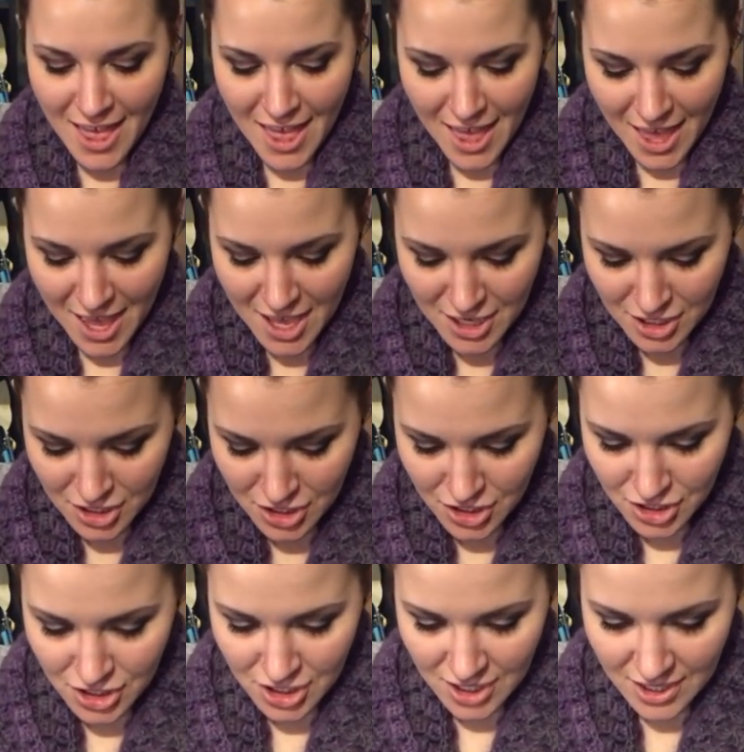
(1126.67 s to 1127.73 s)
and
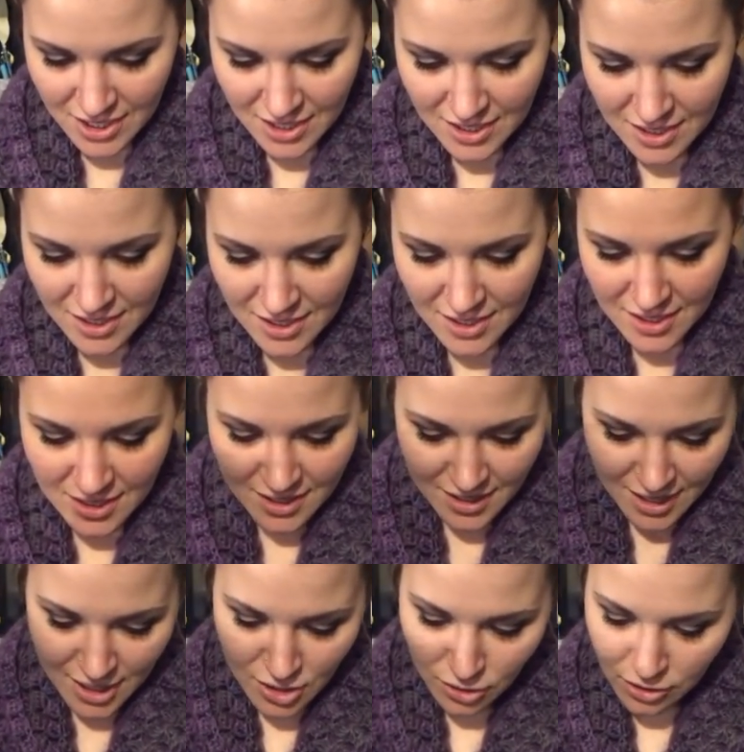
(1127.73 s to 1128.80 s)

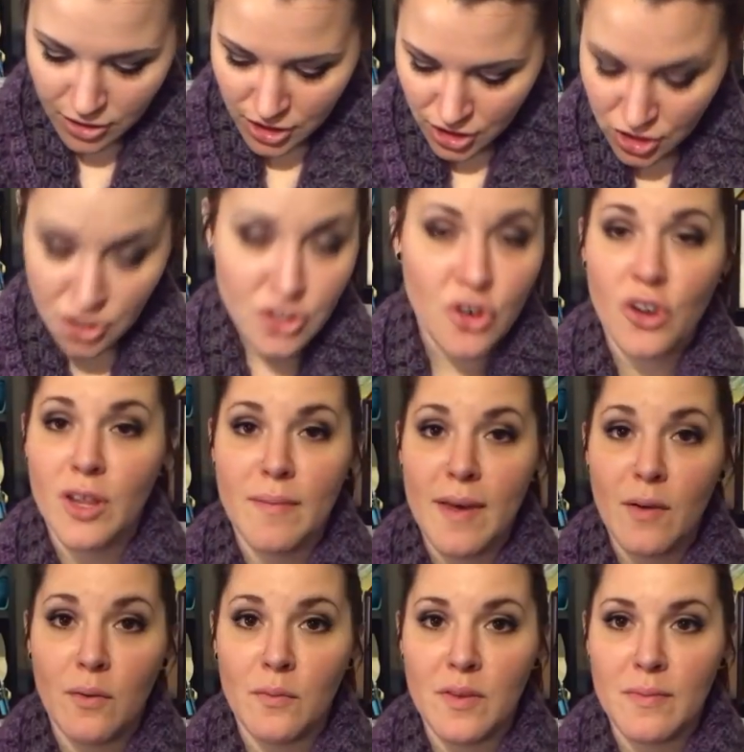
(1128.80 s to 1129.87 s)
I told her she should totally make
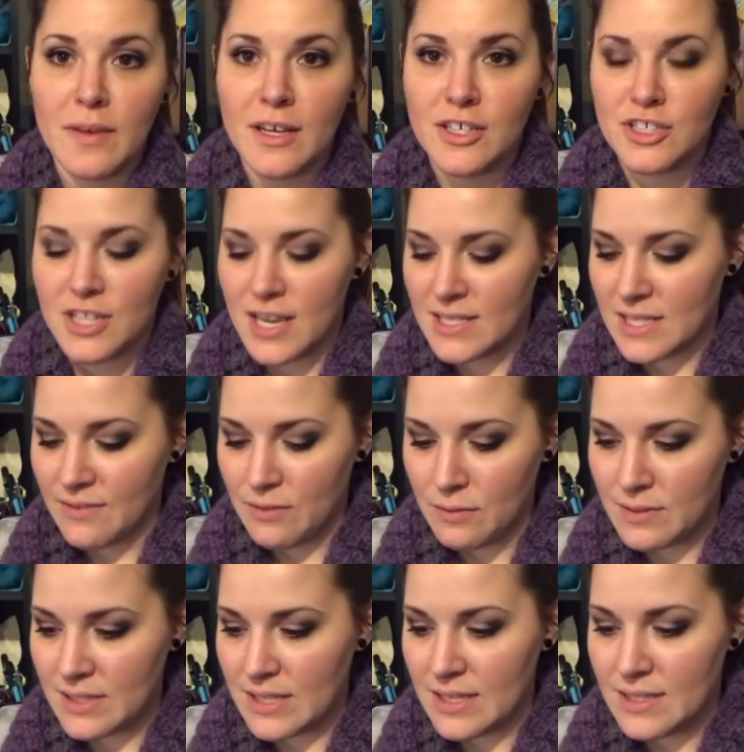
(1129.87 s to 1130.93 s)
one with me because she asked if it was
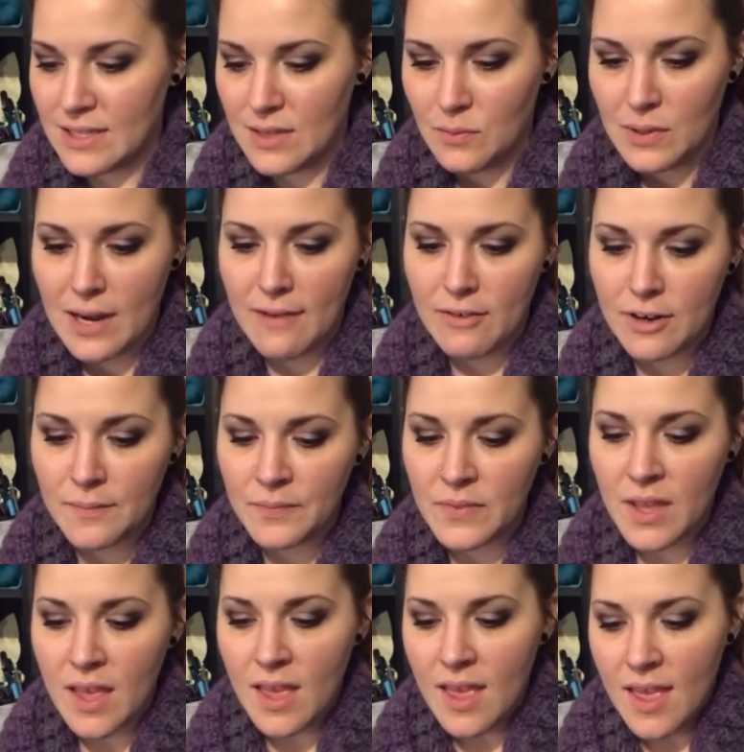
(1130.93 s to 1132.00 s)
easy and whatever.
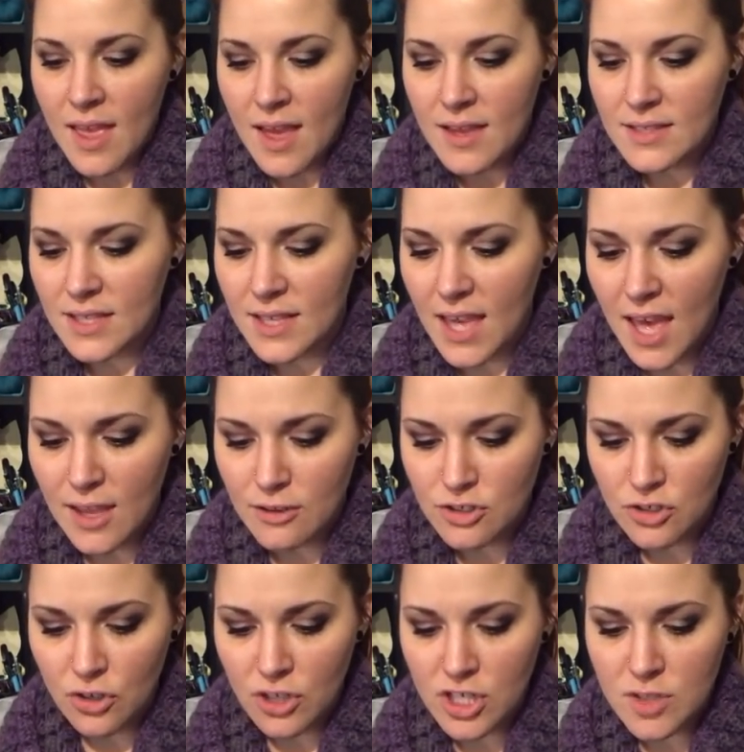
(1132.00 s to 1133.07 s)
I was like, yeah, you should
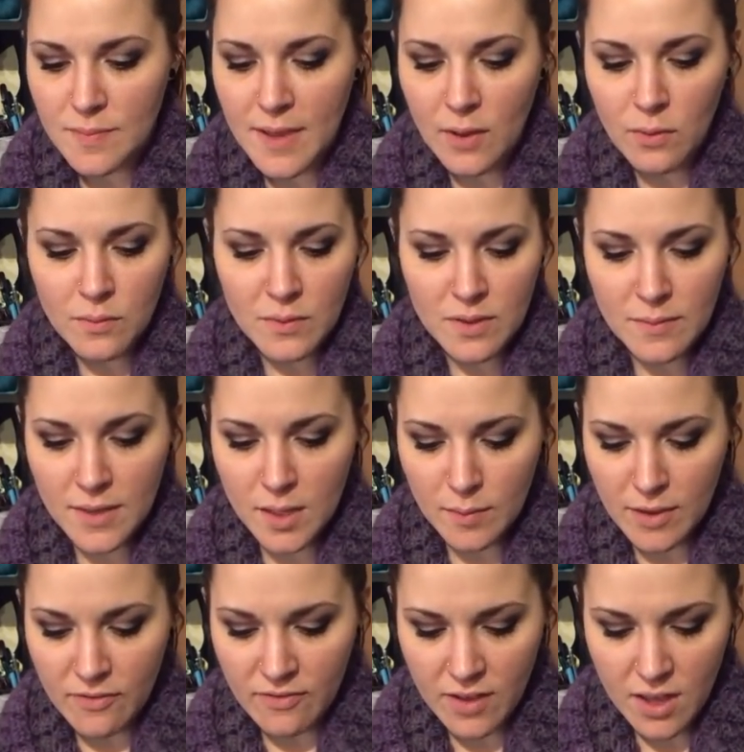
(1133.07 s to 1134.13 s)
totally just make one with me. It'll be
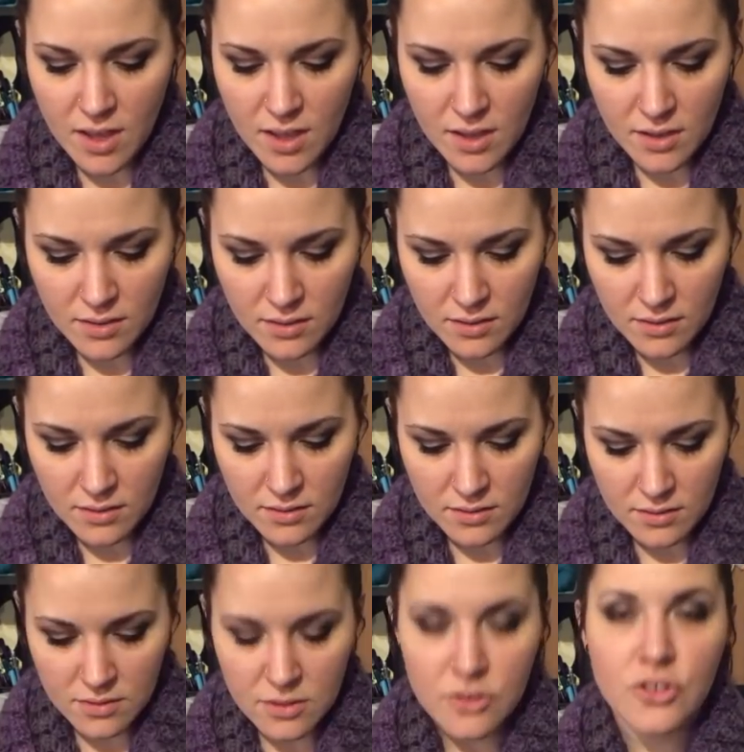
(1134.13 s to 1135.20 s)
fun.
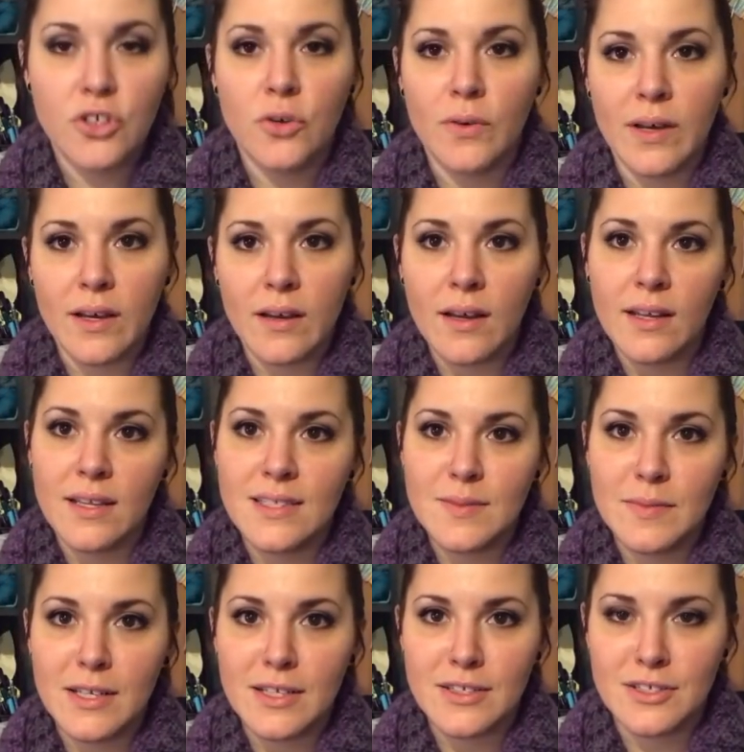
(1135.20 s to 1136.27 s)
Do it. I need somebody
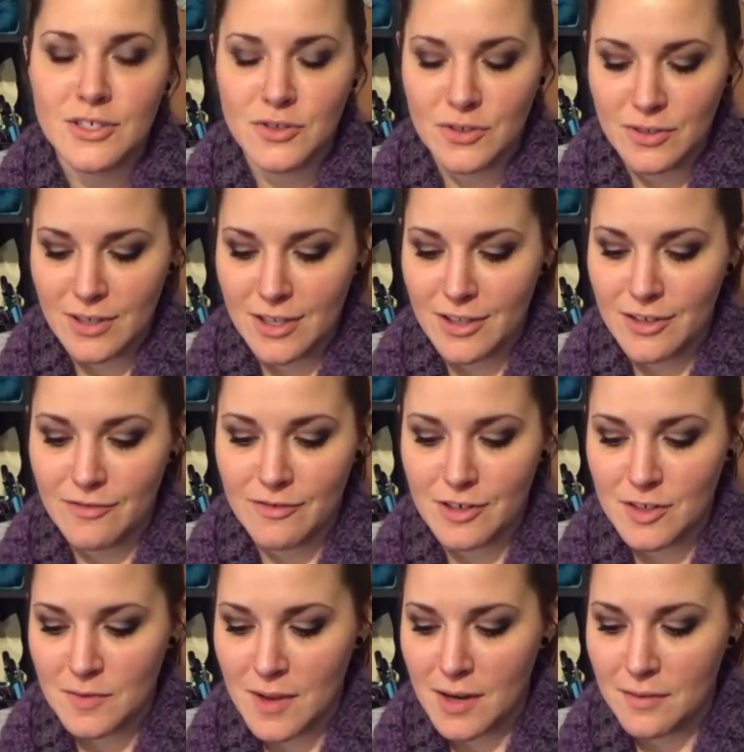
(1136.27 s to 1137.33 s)
else to do their first
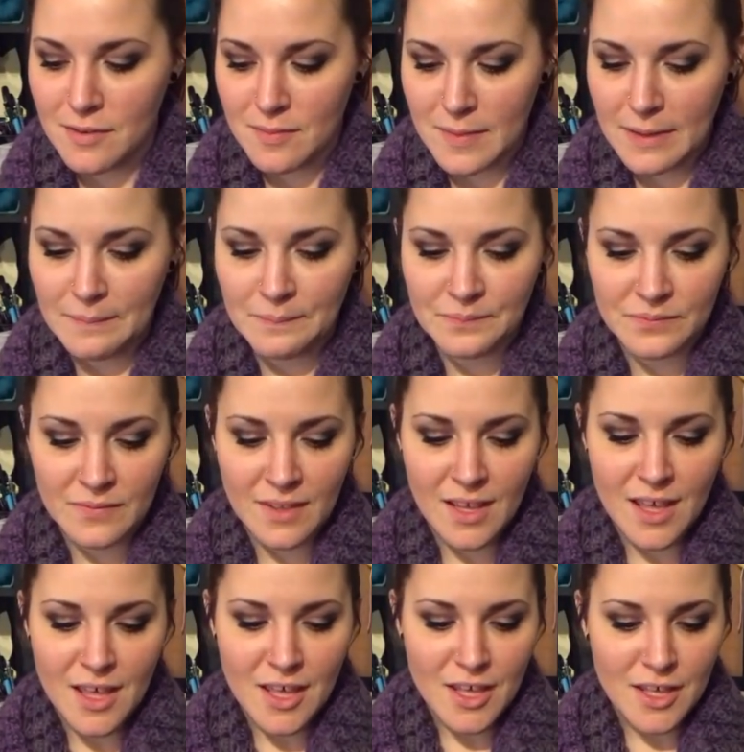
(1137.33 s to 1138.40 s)
sweater with me.
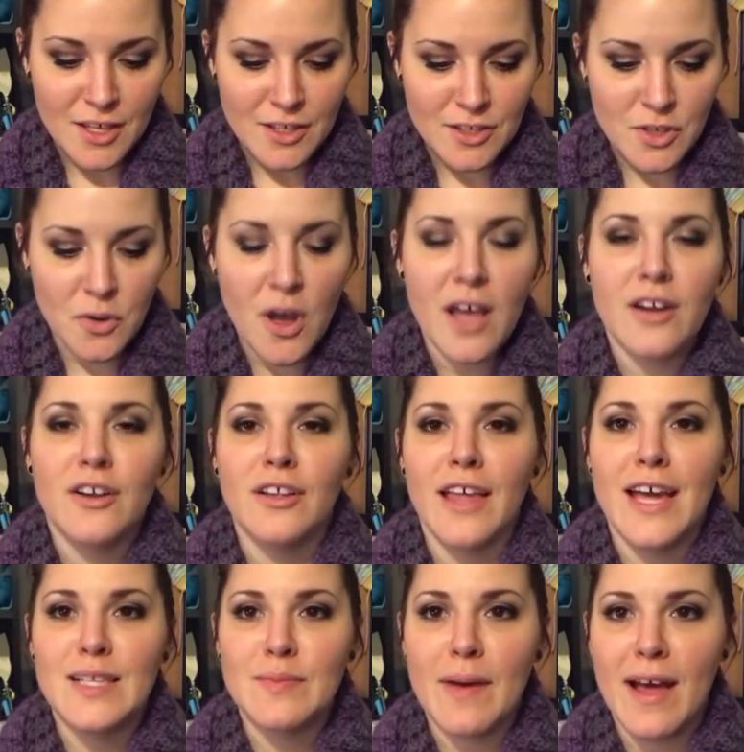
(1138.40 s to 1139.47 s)
So on her
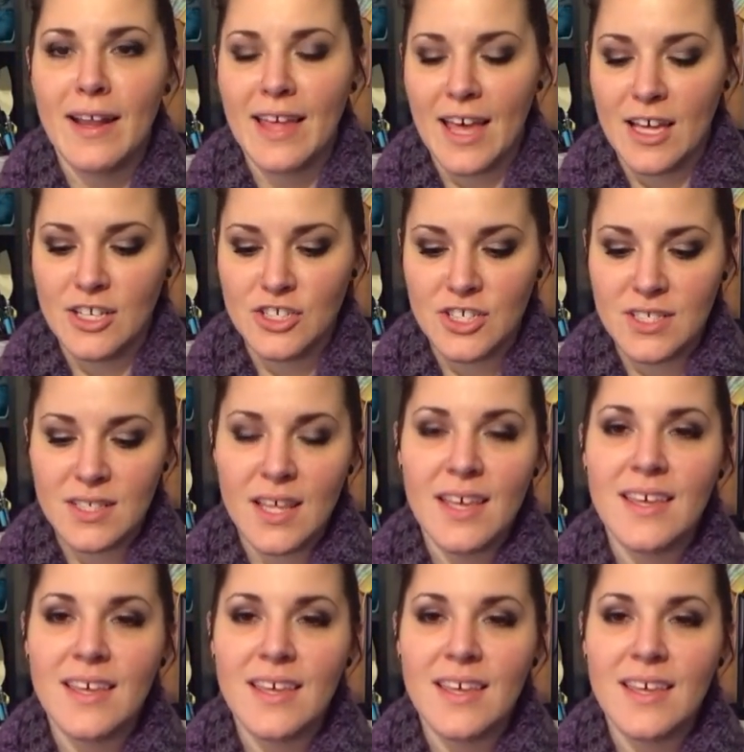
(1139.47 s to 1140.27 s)
last podcast, she's like,